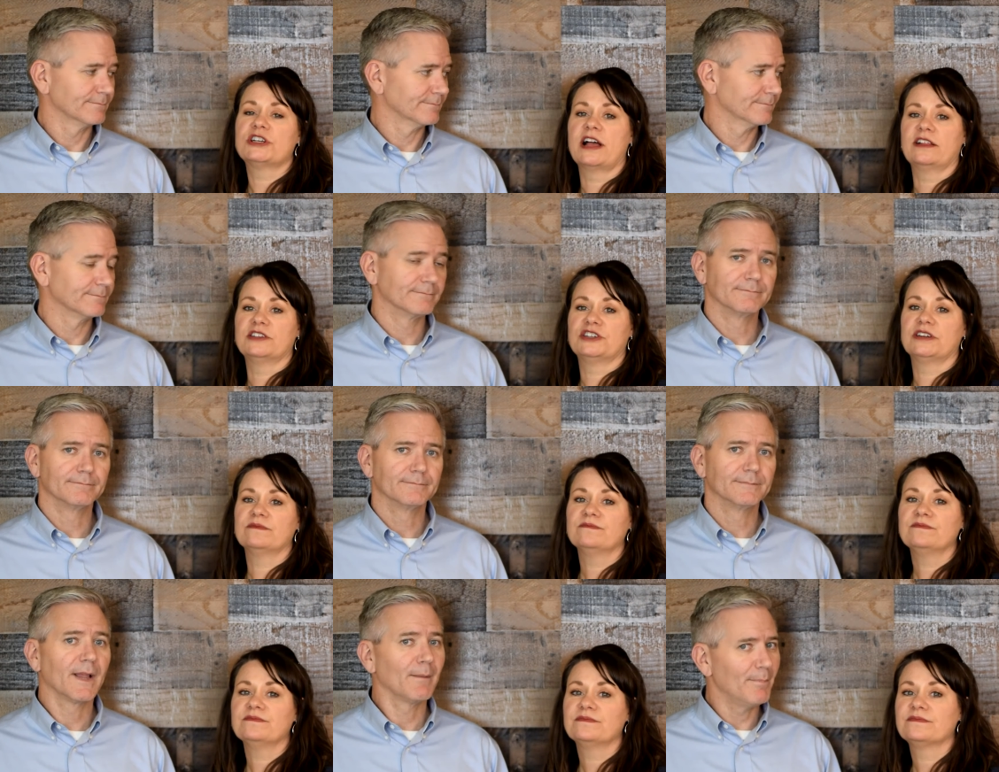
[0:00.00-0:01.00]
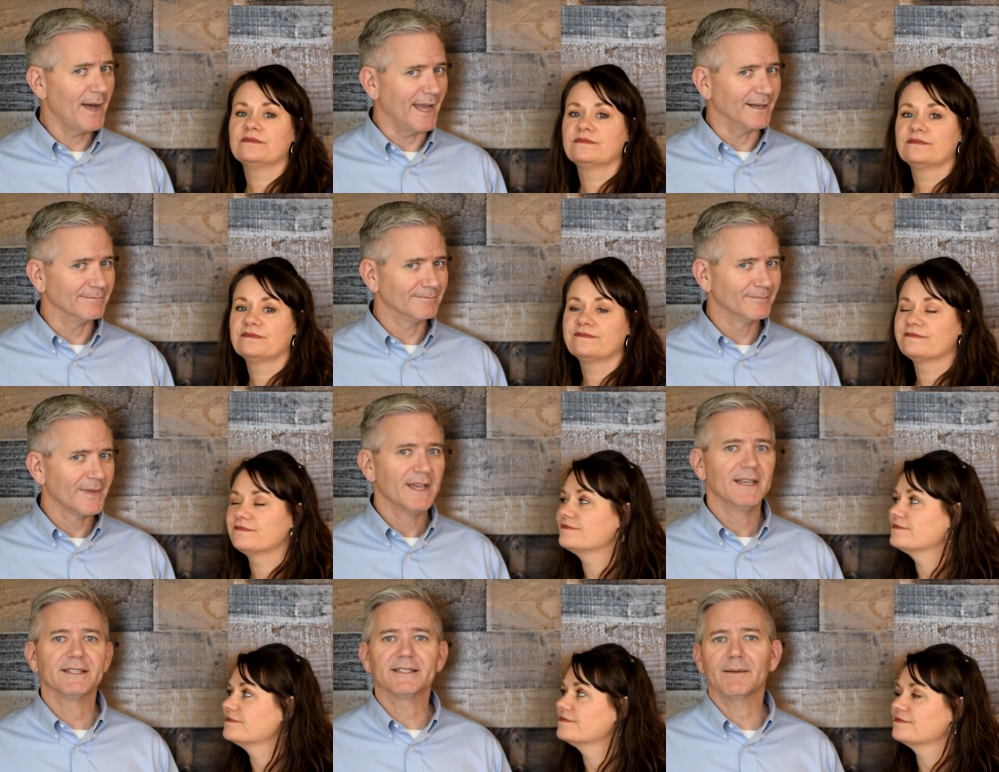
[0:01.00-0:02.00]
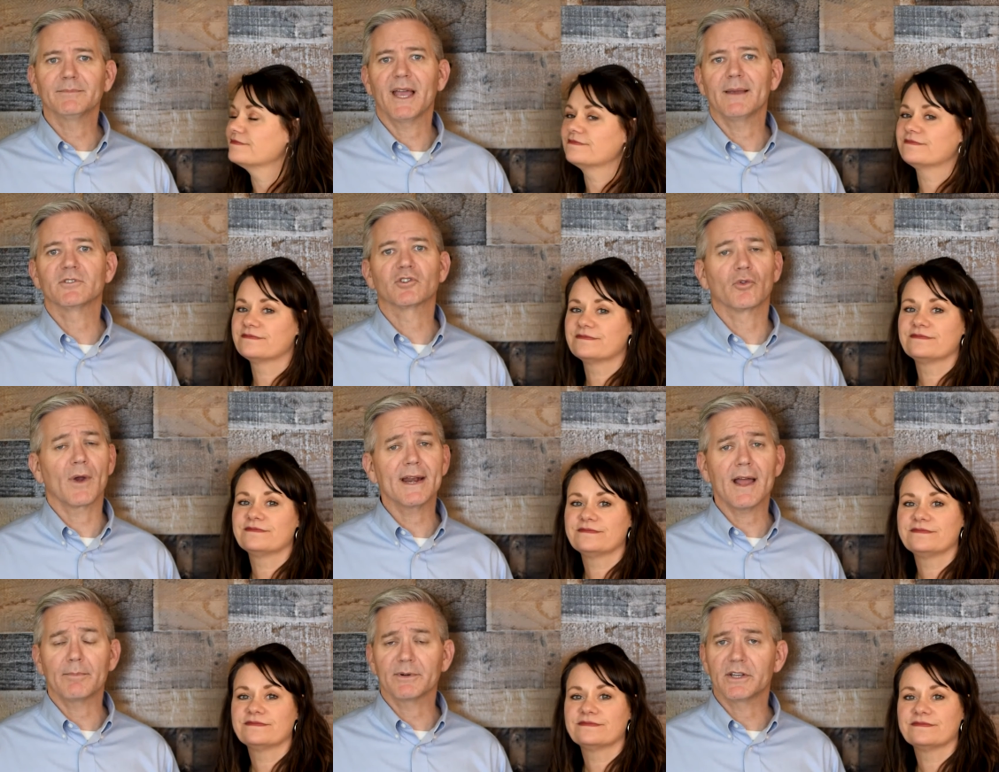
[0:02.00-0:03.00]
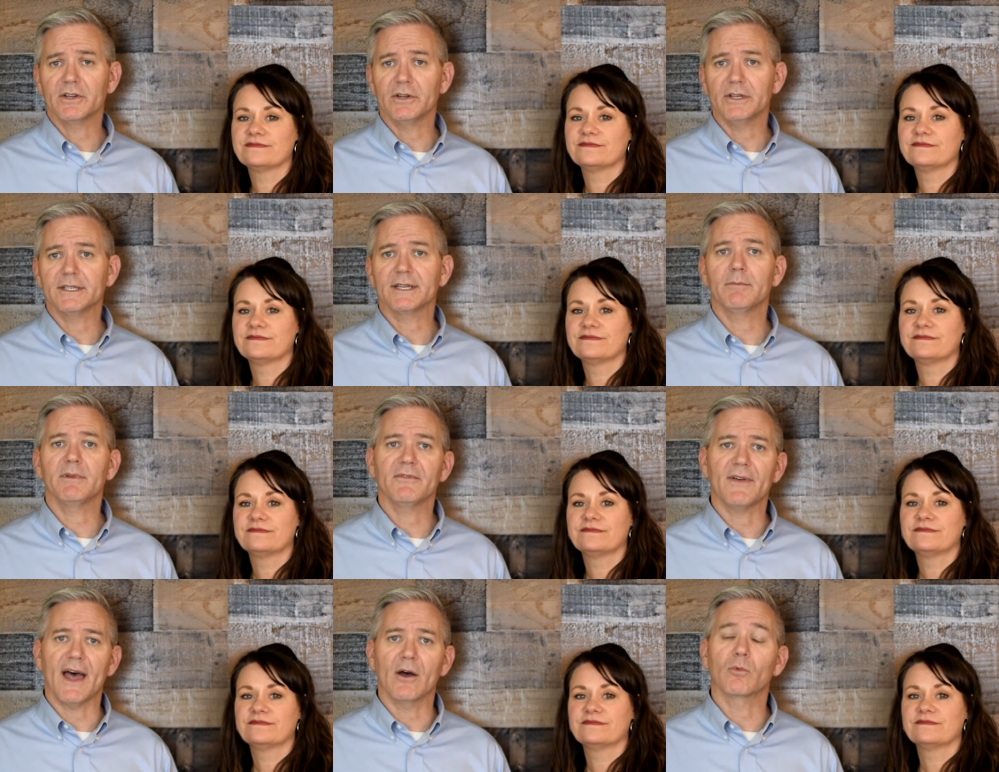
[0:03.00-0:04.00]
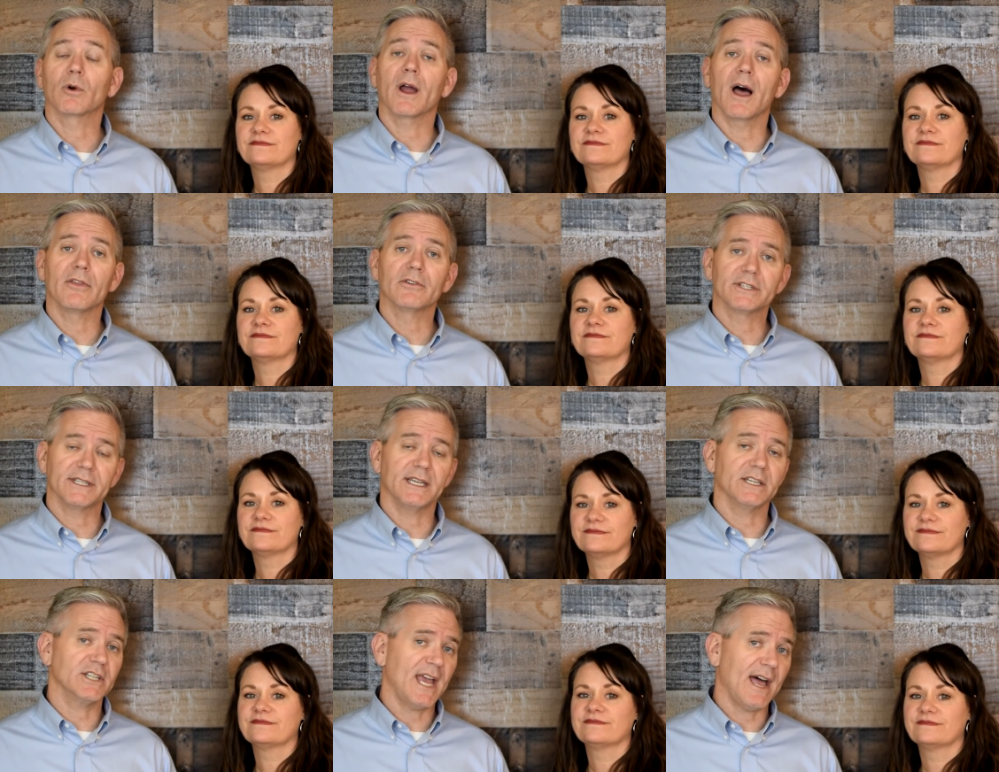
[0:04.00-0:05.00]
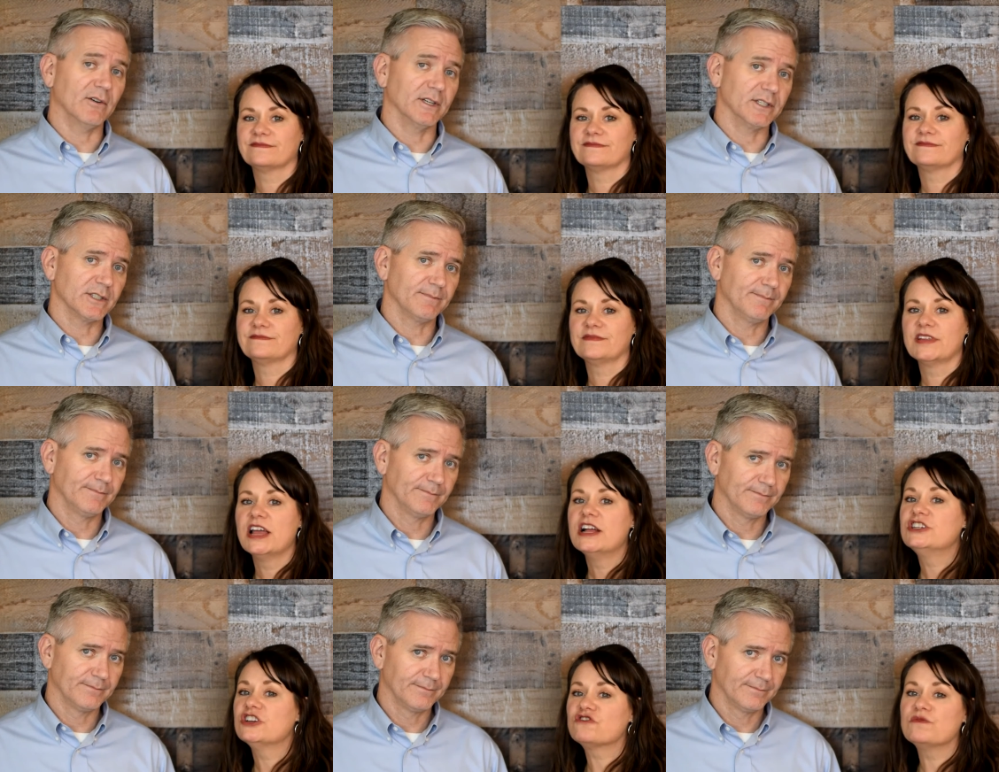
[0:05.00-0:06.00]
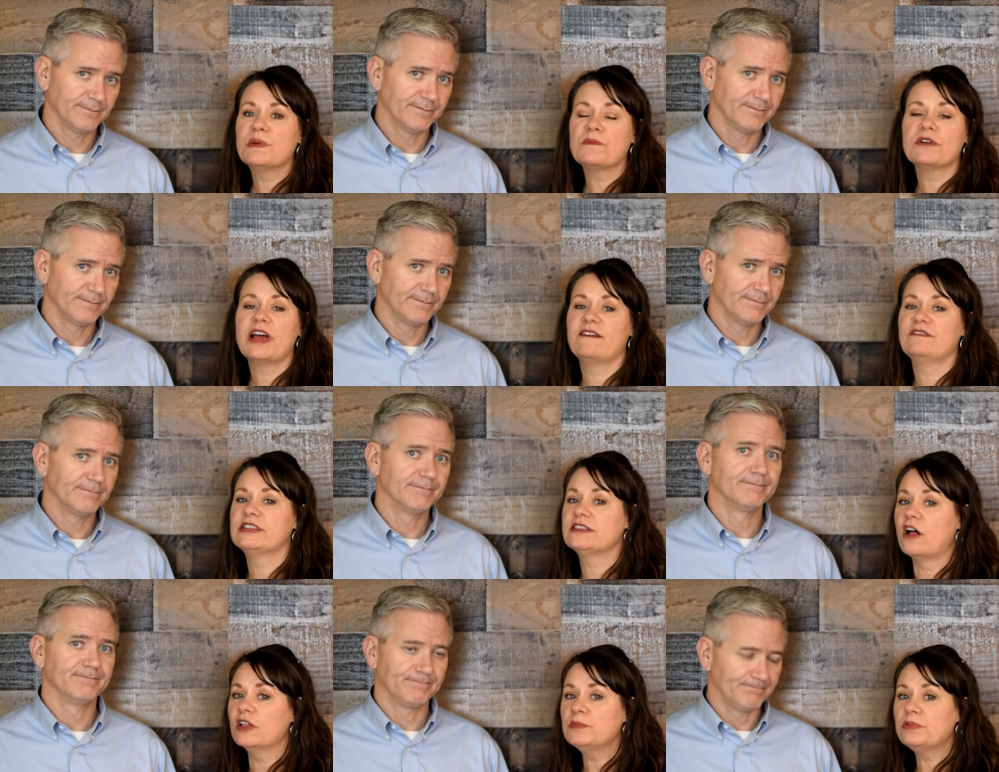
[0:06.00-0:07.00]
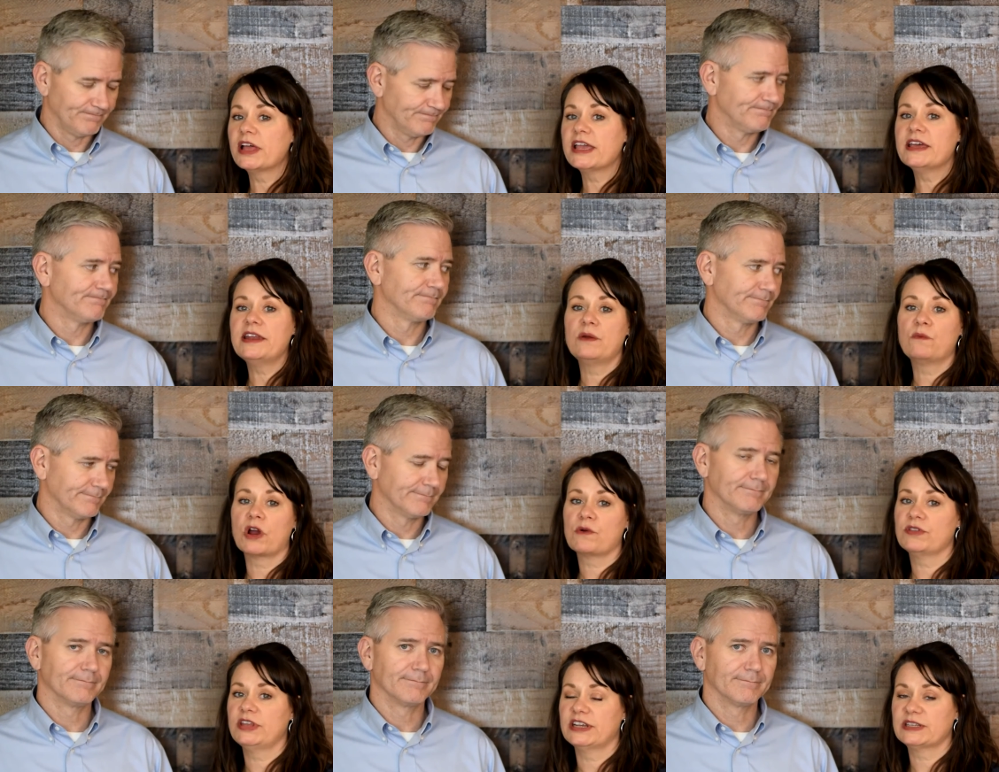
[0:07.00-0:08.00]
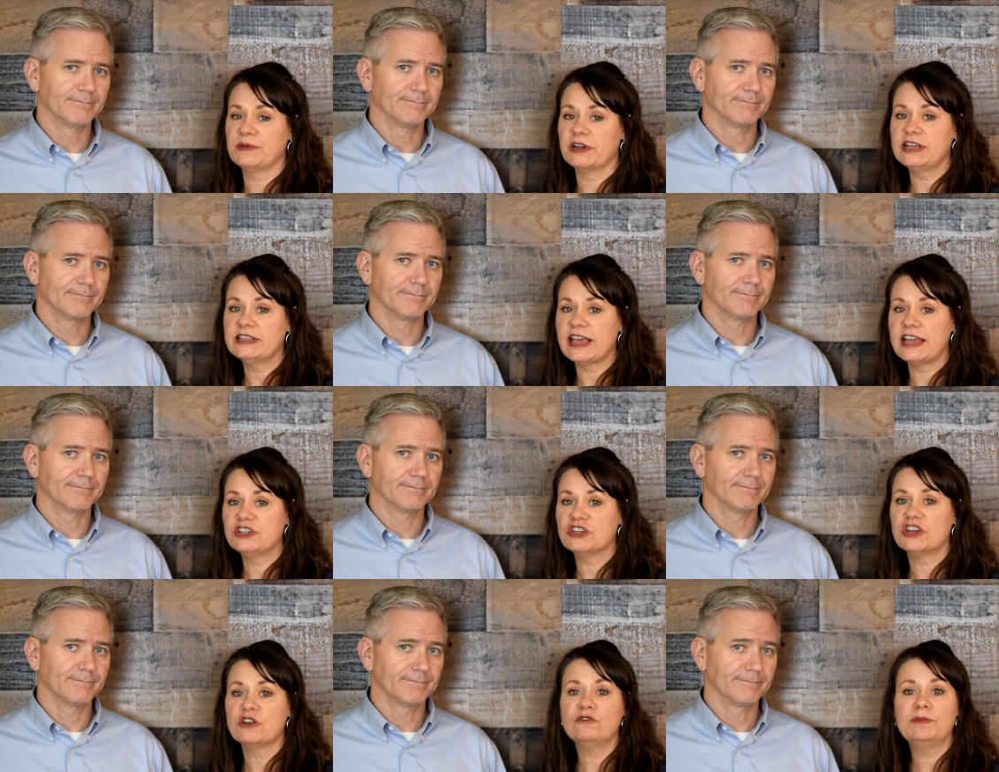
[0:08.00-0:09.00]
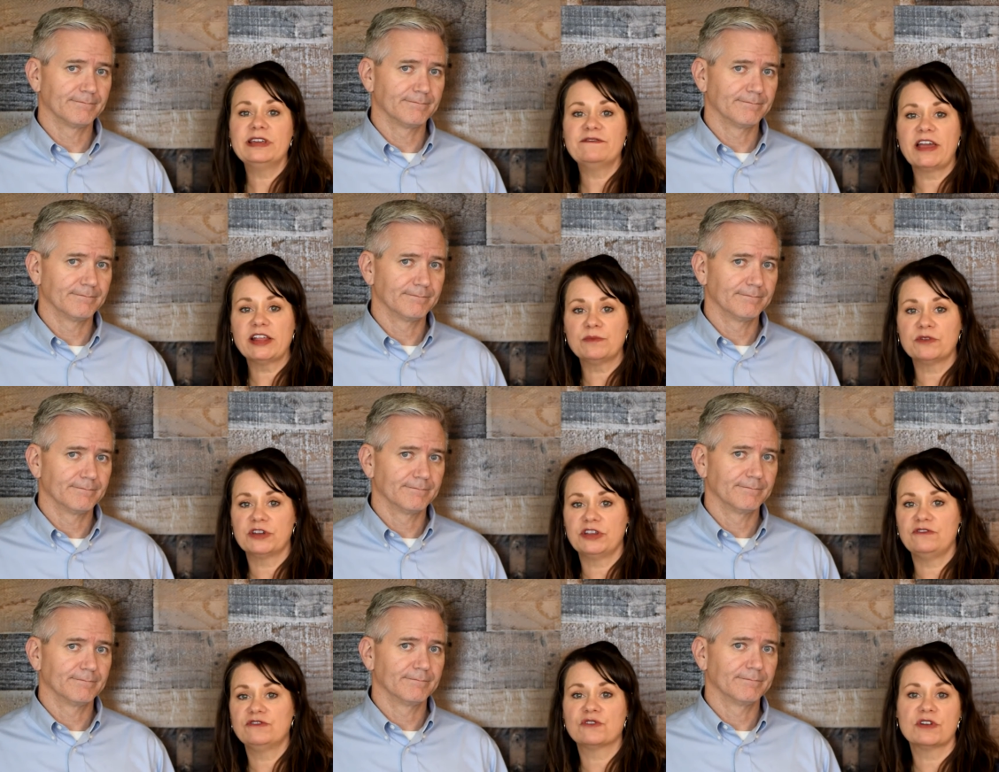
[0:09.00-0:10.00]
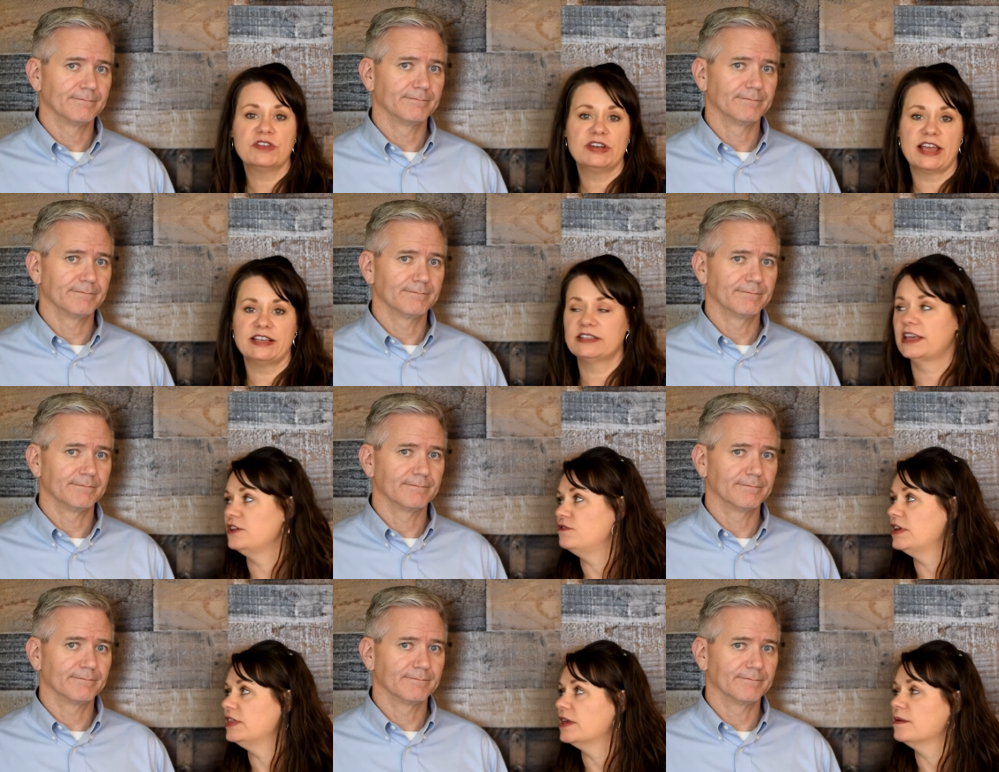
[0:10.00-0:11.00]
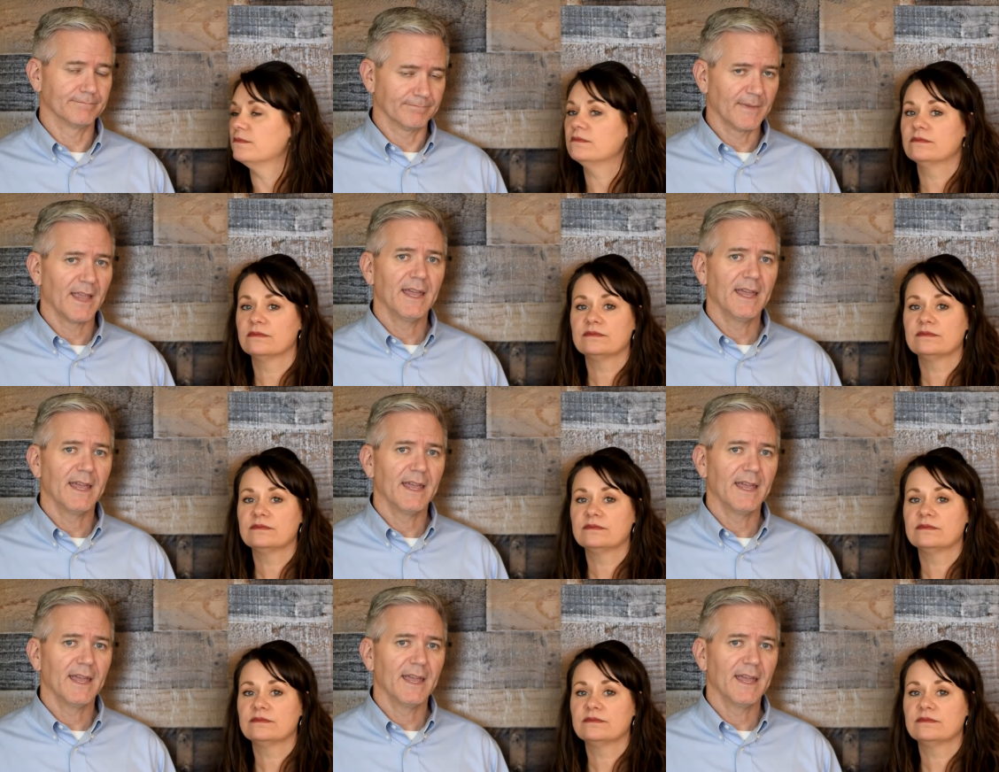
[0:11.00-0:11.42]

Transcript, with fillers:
Speaker 1: challenging.
Speaker 2: But sometimes great opportunities can be found where others see a challenge.
Speaker 1: Just remember to have a solid plan and work with an experienced agent who will be available to you during the days that you need them.